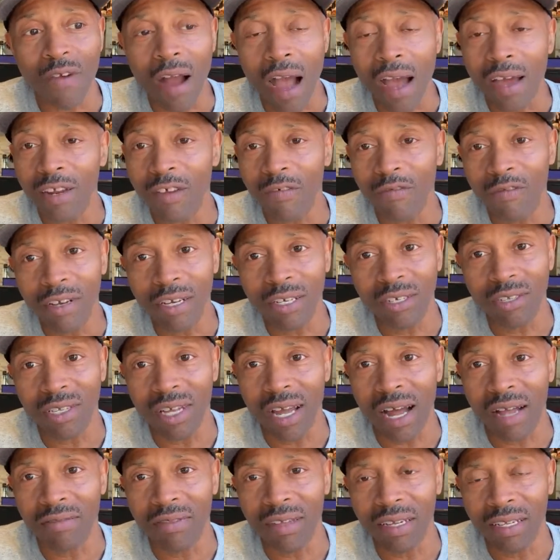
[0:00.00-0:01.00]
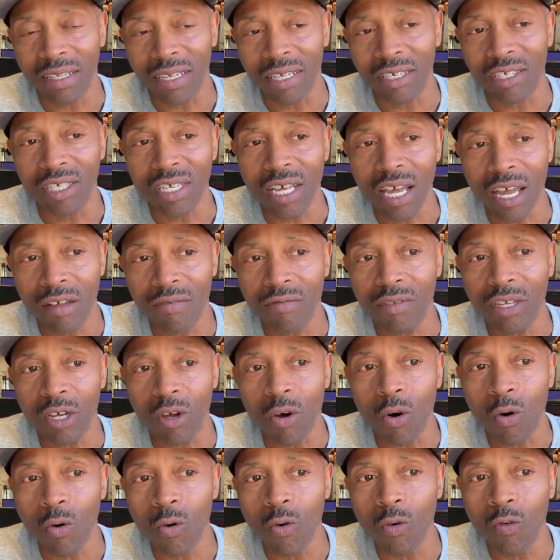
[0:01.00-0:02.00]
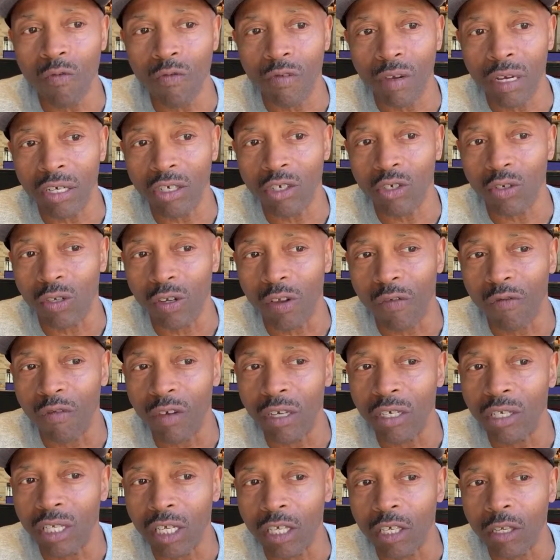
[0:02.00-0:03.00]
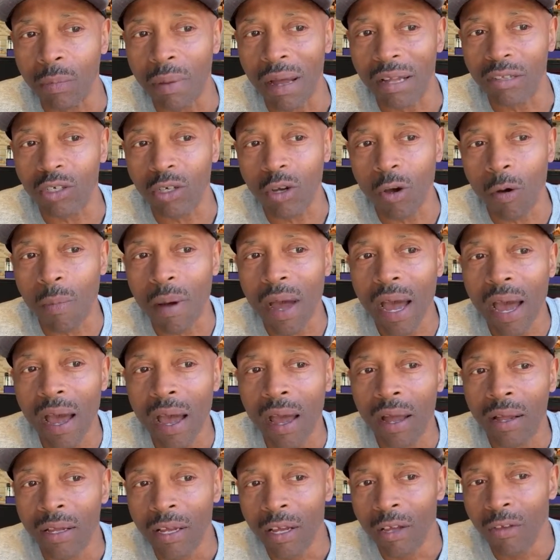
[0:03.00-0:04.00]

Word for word: fry the fish, I think they save the old fish or the fish that's about to go bad,